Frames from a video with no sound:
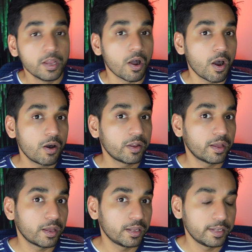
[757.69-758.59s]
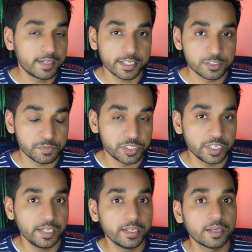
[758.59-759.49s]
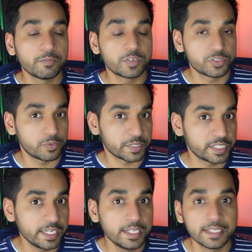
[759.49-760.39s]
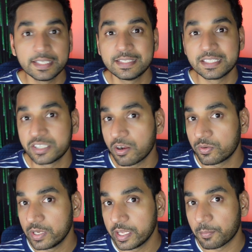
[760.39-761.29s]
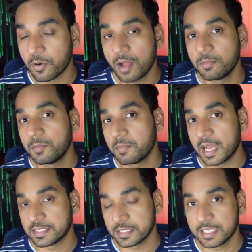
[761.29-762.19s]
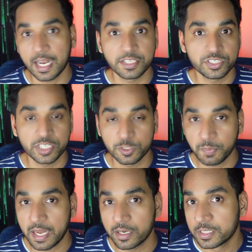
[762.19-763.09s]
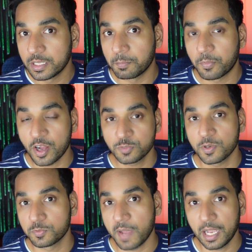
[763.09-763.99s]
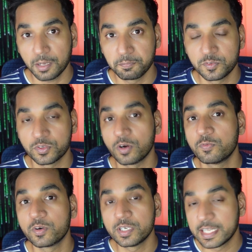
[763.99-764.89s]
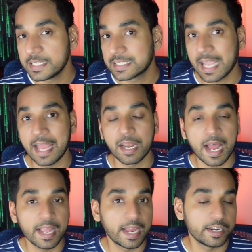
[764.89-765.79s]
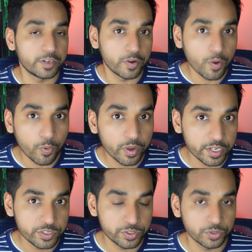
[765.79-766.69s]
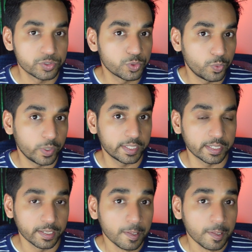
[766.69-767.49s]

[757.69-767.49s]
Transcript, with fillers: On a Linux machine, virtual machine, this is not really a problem. As I said, I just expanded the Proxmox backup server disk and I had no issues with it.